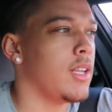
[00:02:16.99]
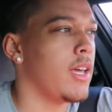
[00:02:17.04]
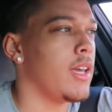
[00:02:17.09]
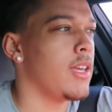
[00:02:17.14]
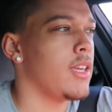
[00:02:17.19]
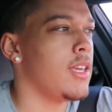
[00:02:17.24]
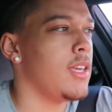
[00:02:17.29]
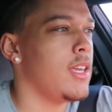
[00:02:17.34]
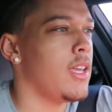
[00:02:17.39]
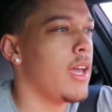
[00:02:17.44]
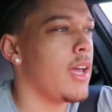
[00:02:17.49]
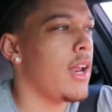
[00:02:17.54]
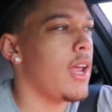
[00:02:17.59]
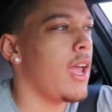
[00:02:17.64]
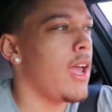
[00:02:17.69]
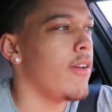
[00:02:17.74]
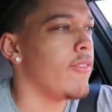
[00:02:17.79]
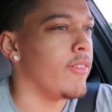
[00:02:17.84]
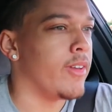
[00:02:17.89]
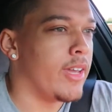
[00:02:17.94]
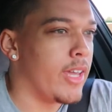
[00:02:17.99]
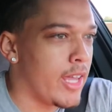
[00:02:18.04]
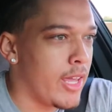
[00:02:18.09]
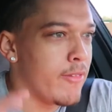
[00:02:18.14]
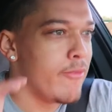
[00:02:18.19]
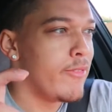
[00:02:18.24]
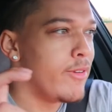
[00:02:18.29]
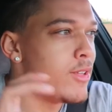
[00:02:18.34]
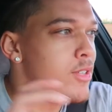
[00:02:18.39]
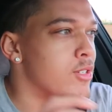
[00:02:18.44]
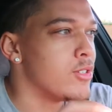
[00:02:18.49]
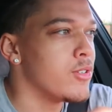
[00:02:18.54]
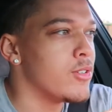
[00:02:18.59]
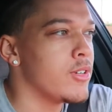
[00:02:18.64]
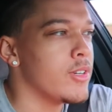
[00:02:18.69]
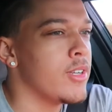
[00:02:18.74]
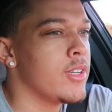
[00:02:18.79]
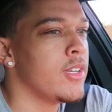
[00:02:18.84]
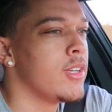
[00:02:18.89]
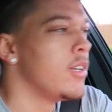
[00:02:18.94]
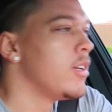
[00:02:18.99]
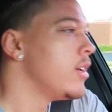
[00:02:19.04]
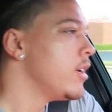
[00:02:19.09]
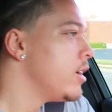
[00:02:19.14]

like you ain't gotta have inventory.